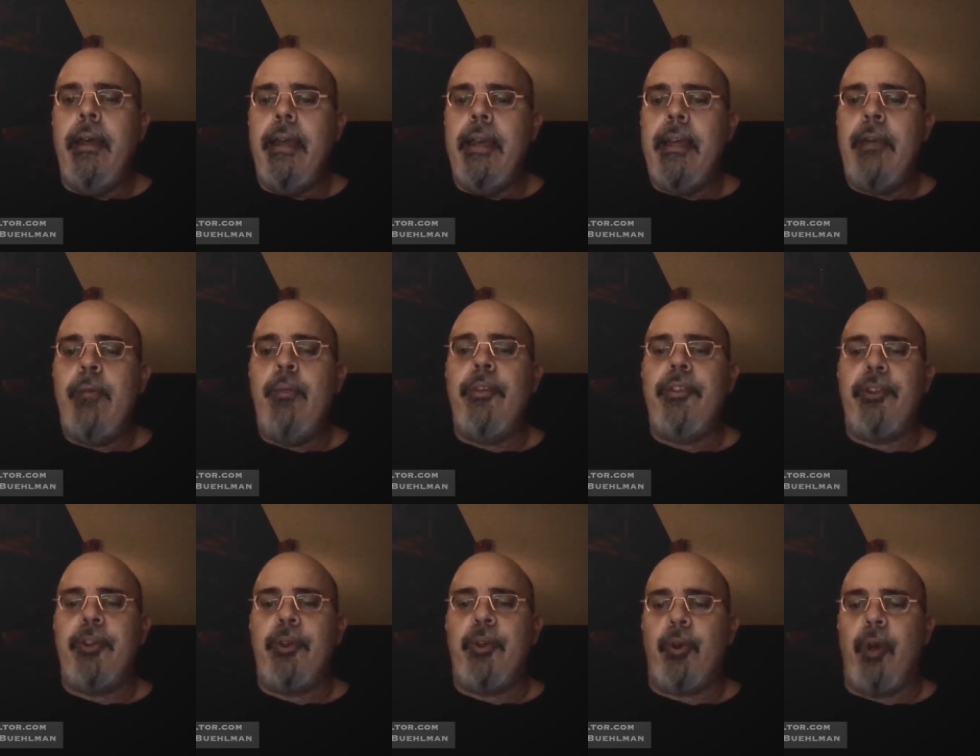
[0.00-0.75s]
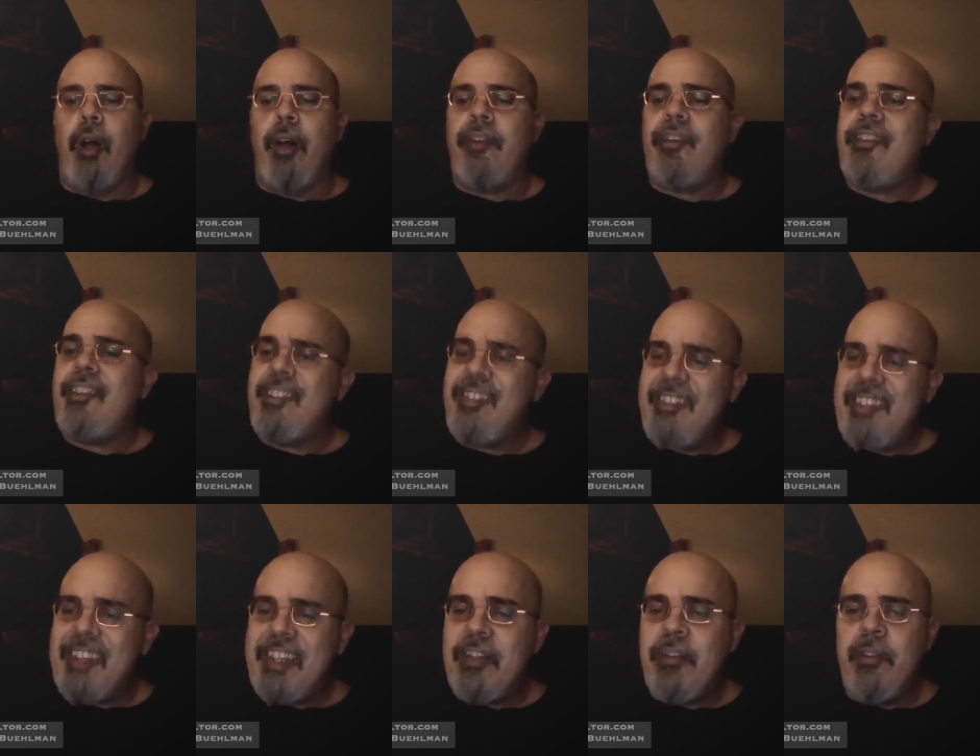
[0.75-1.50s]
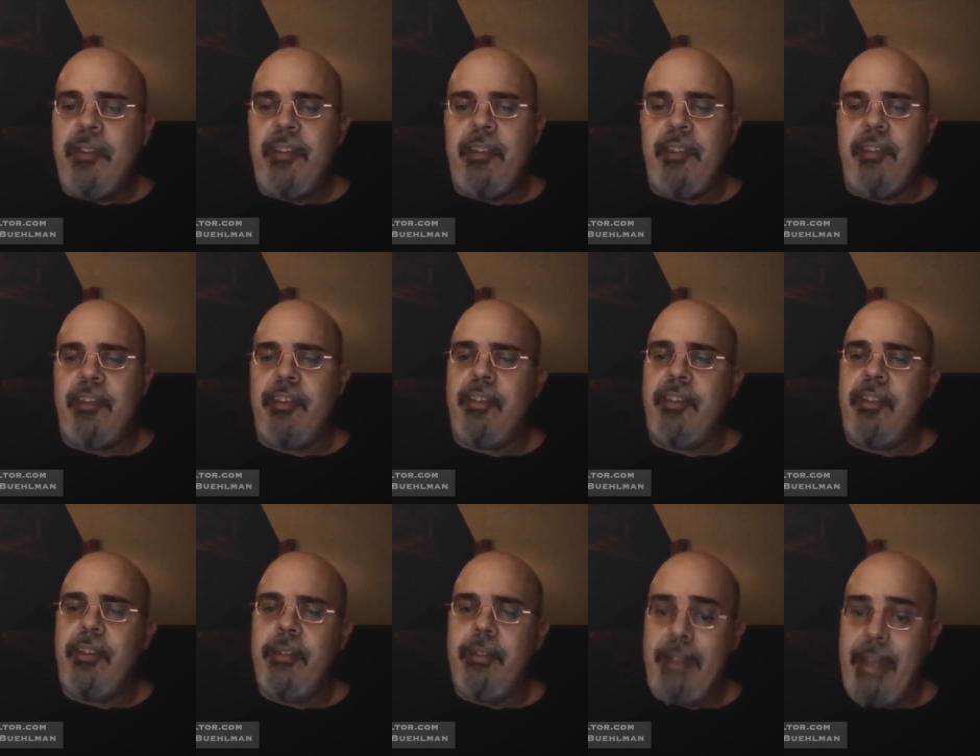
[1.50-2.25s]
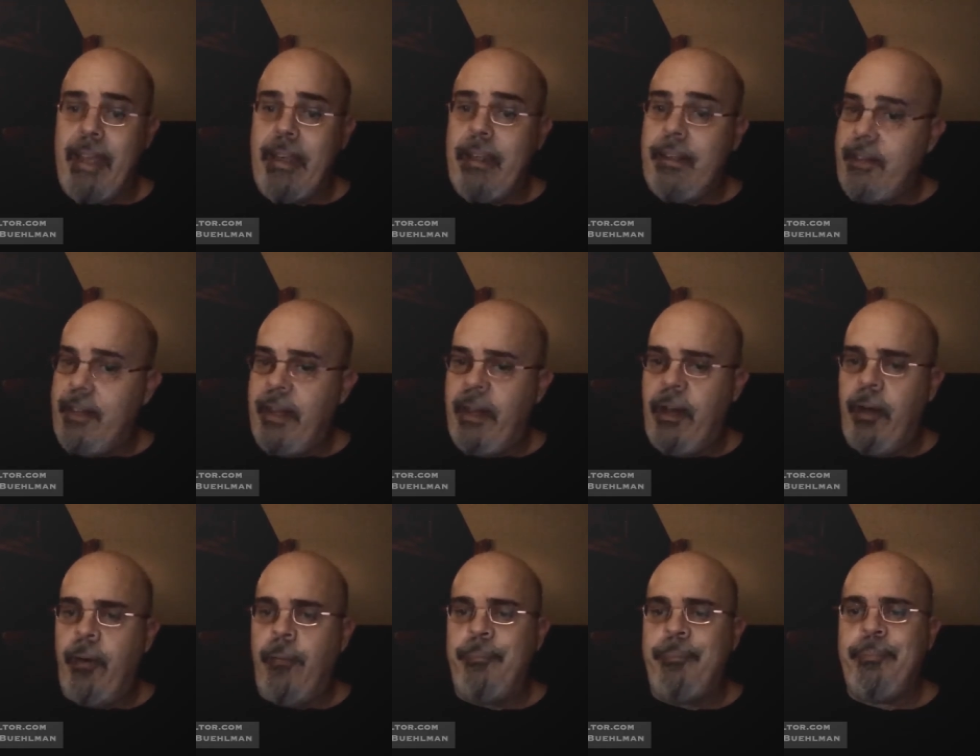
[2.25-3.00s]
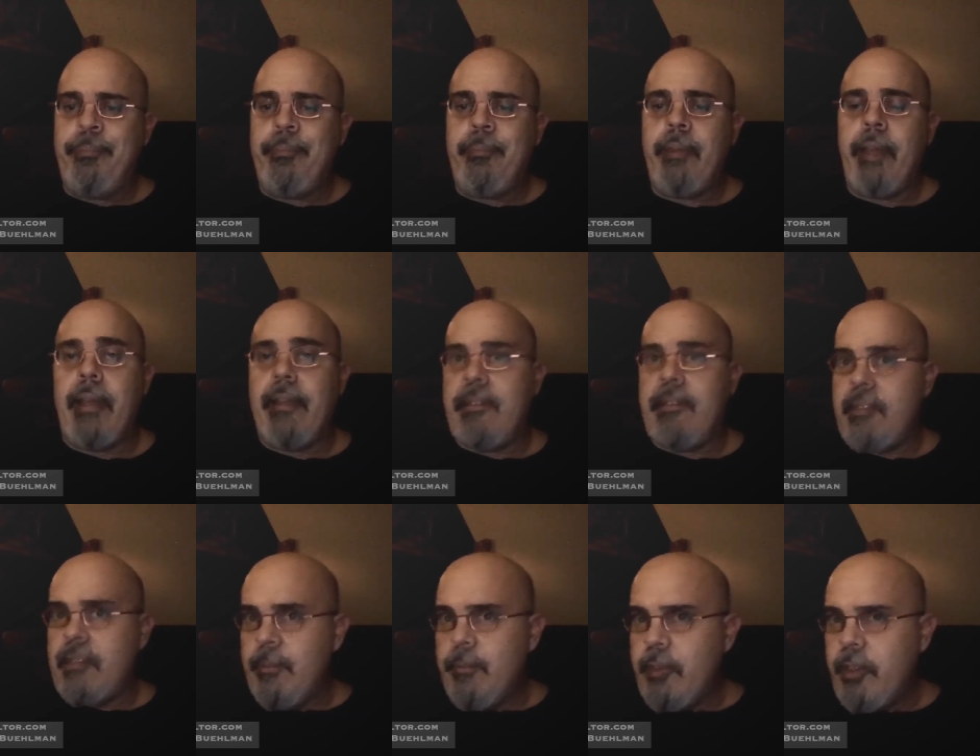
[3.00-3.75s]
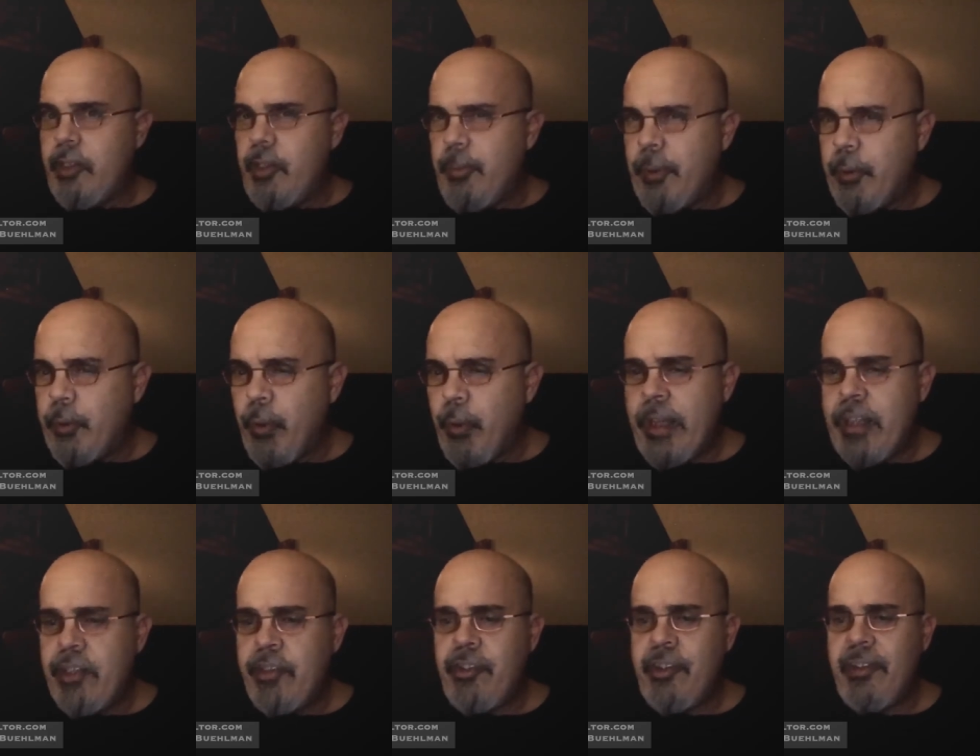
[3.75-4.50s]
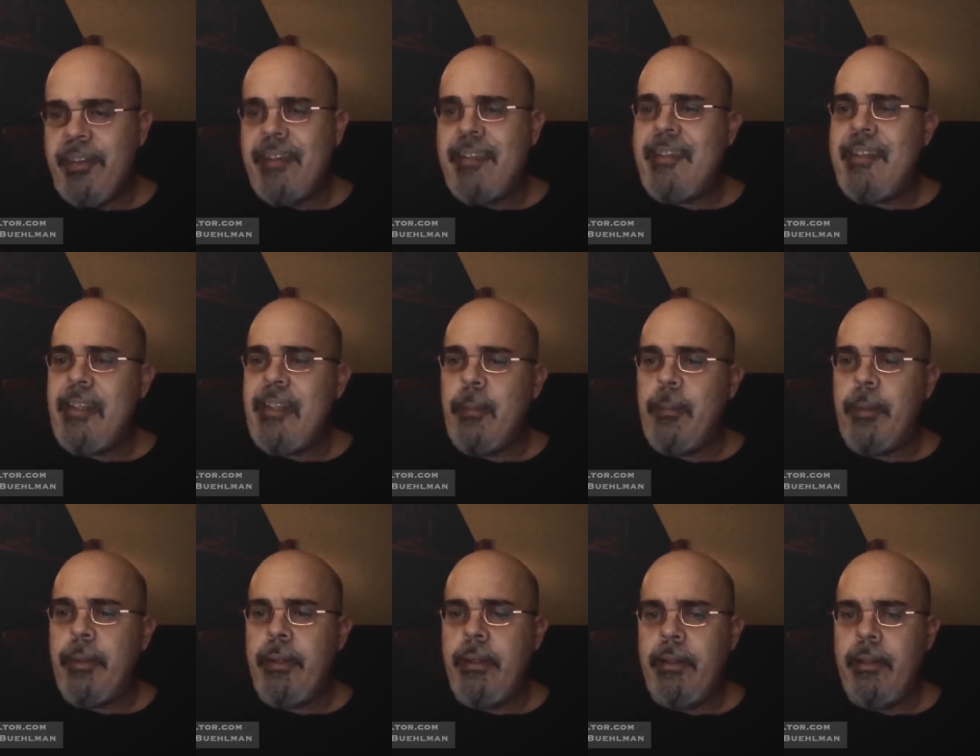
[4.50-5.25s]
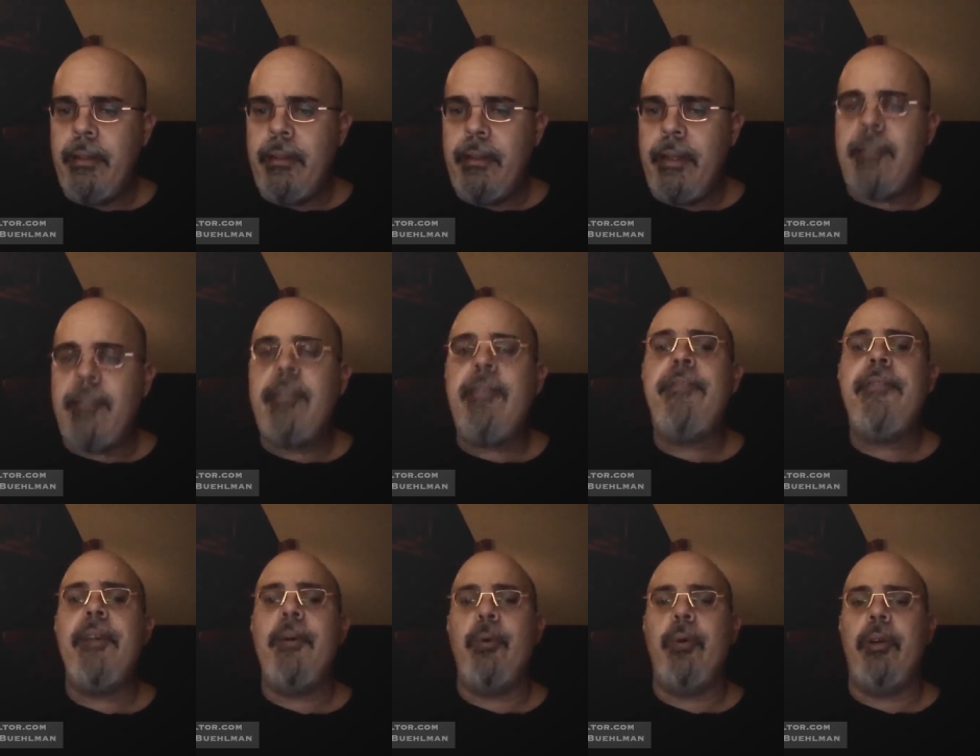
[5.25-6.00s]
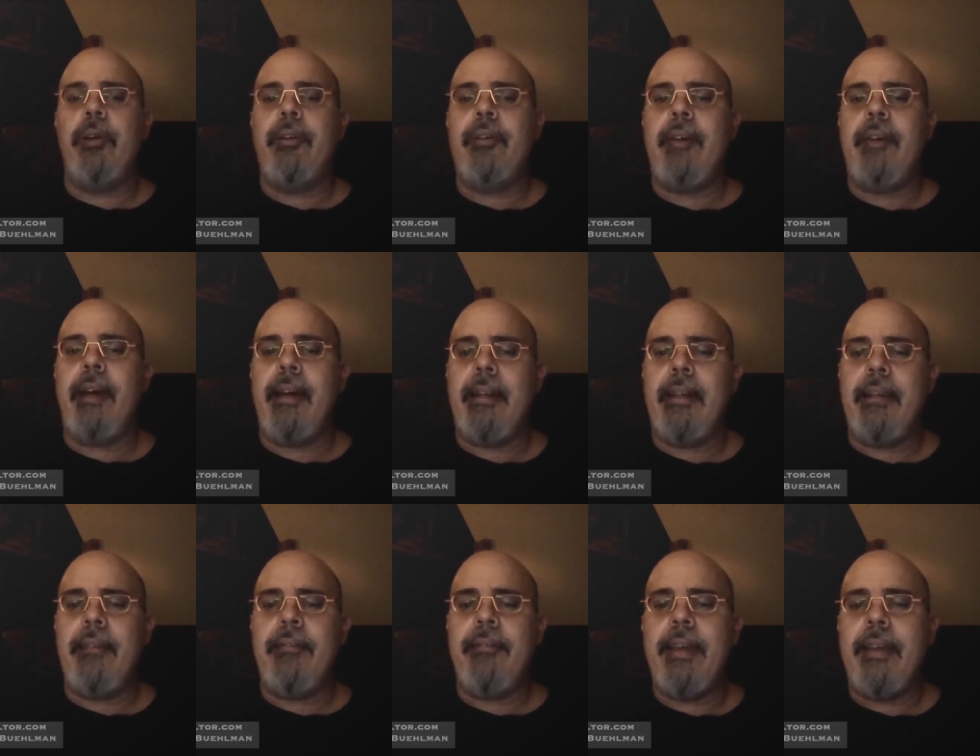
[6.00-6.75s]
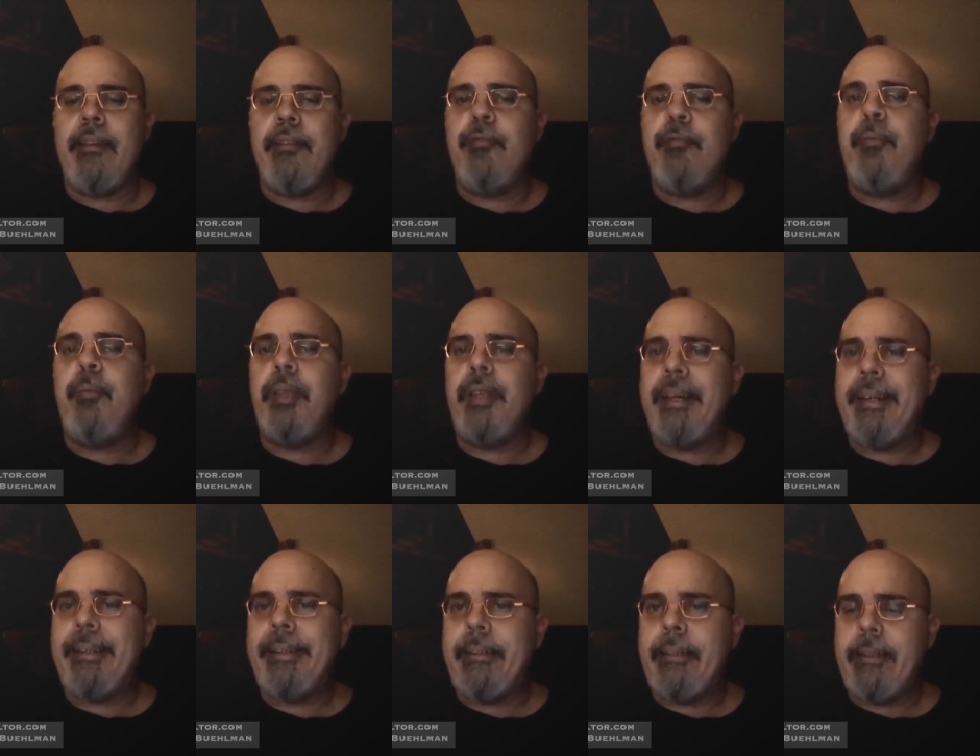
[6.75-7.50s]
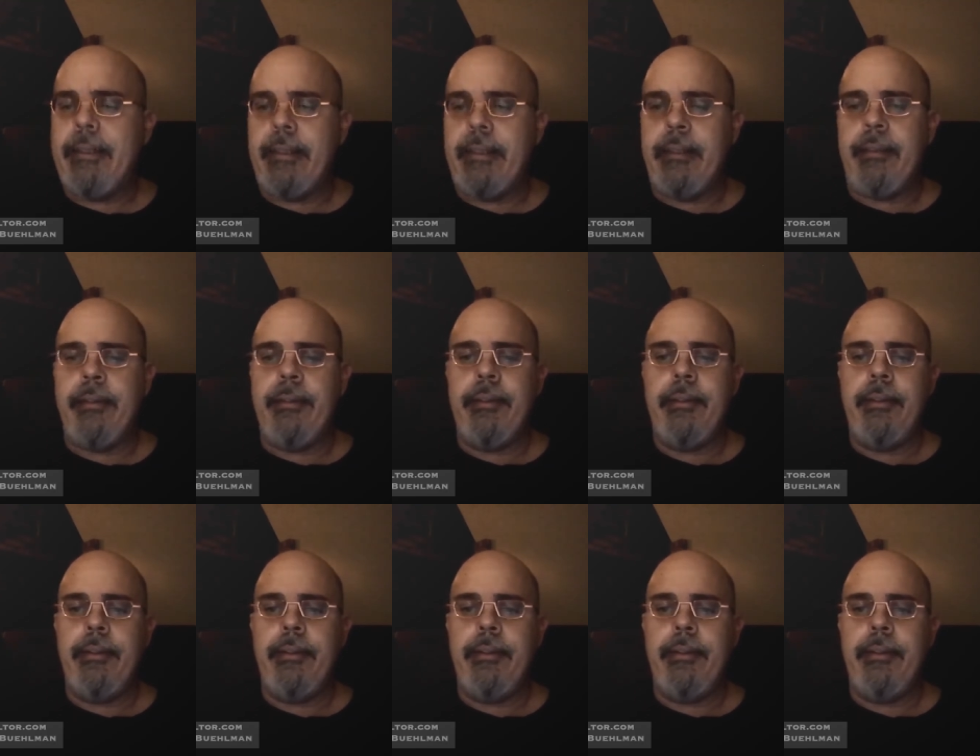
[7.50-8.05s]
It was across Cygnus's neck now, and seemed to be reddish at the tip, as if there were a tiny vein of blood in it.